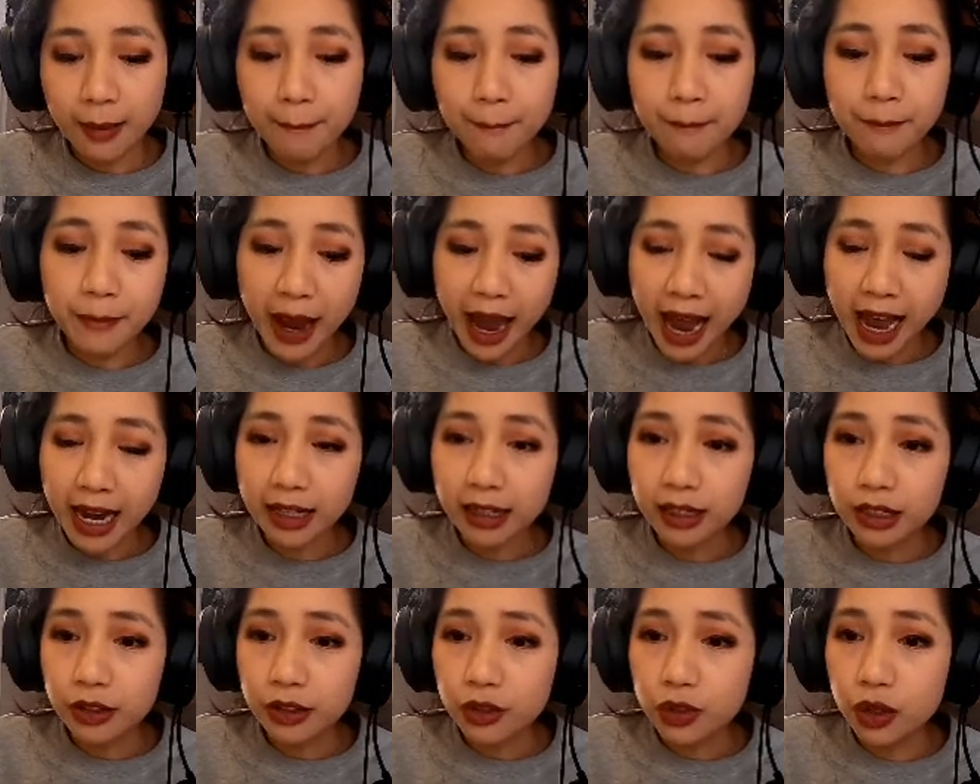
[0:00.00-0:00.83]
back
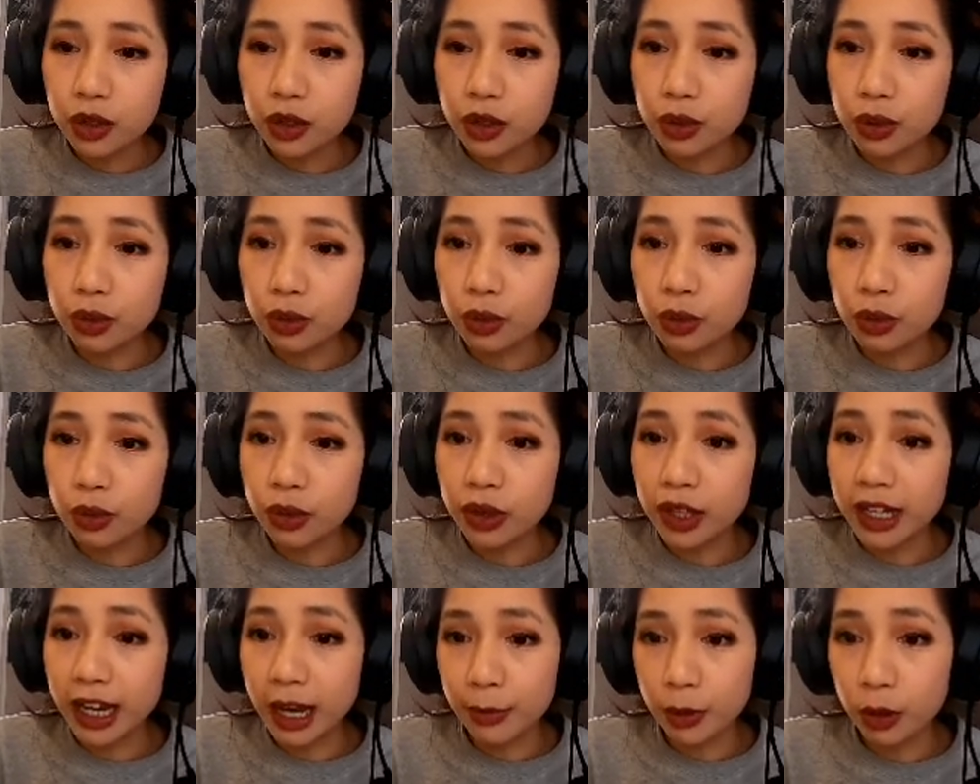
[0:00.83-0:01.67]
to the
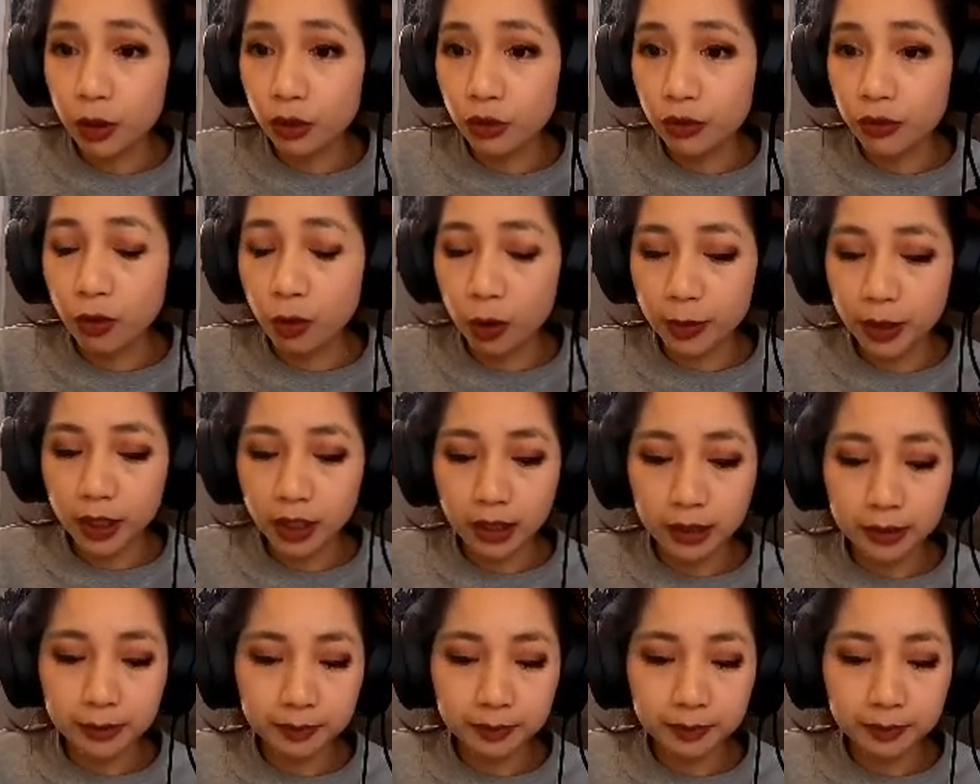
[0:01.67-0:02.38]
chemical formula.